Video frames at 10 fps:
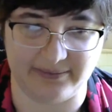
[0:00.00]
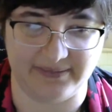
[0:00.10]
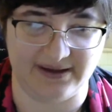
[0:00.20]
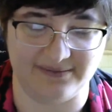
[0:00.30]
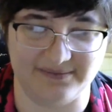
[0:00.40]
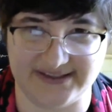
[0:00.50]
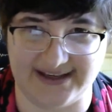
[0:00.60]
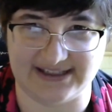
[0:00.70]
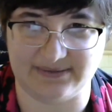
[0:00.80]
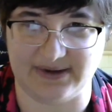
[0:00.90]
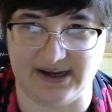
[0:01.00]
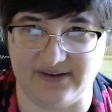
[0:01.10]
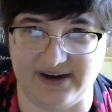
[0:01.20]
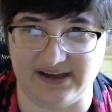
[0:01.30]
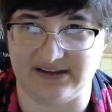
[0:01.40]
being possessed by a
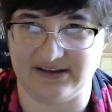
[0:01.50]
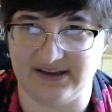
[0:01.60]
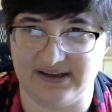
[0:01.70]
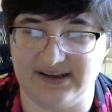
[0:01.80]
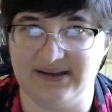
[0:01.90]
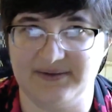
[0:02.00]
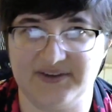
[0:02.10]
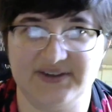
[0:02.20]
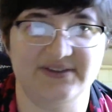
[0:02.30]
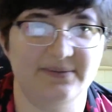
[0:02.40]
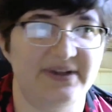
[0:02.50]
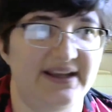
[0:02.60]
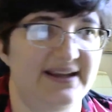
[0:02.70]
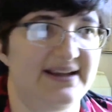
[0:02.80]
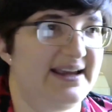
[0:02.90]
wraith. Because if
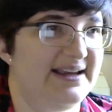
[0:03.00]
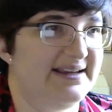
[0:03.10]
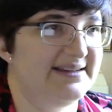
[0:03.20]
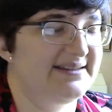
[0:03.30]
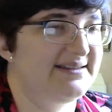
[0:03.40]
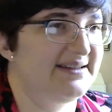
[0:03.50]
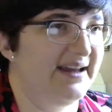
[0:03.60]
somebody is